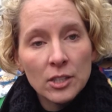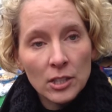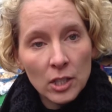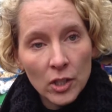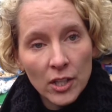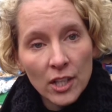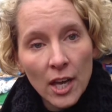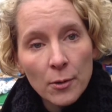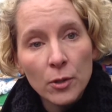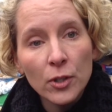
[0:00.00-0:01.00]
to look at the
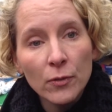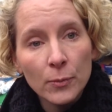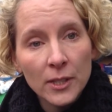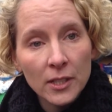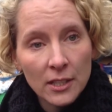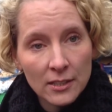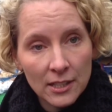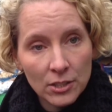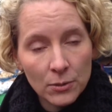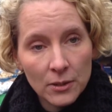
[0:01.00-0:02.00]
local government
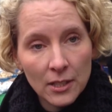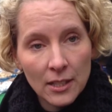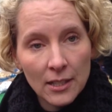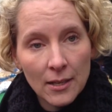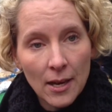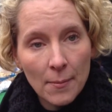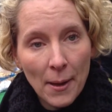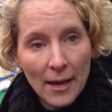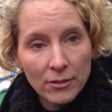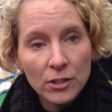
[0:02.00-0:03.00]
constituency
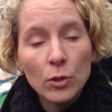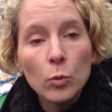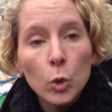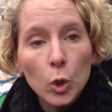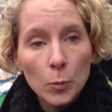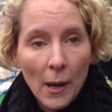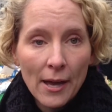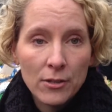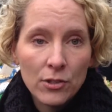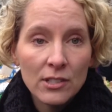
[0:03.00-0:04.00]
boundaries, the ward
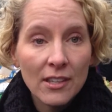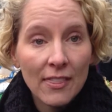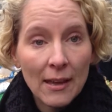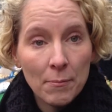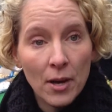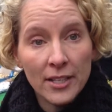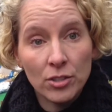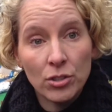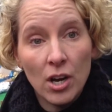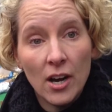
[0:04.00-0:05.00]
boundaries, then they might
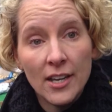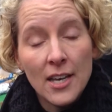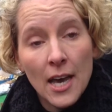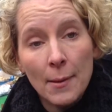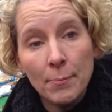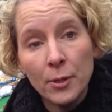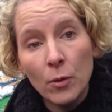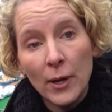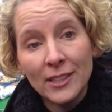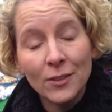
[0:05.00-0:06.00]
try and
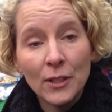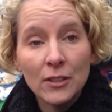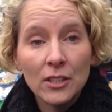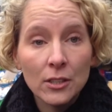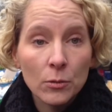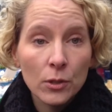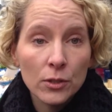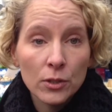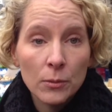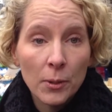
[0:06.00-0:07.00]
put Wednesfield under
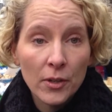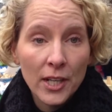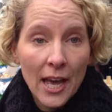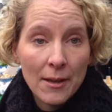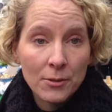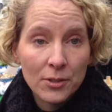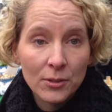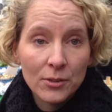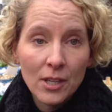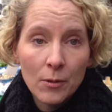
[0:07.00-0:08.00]
Walsall Borough Council.
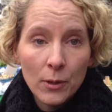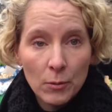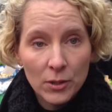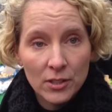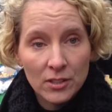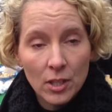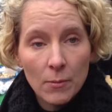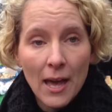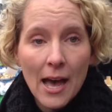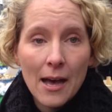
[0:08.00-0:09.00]
So we want to stop
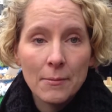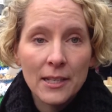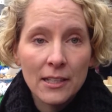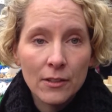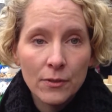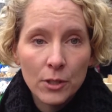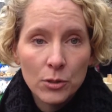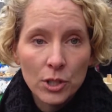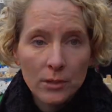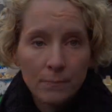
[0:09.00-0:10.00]
that happening in the
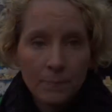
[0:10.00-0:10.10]
future.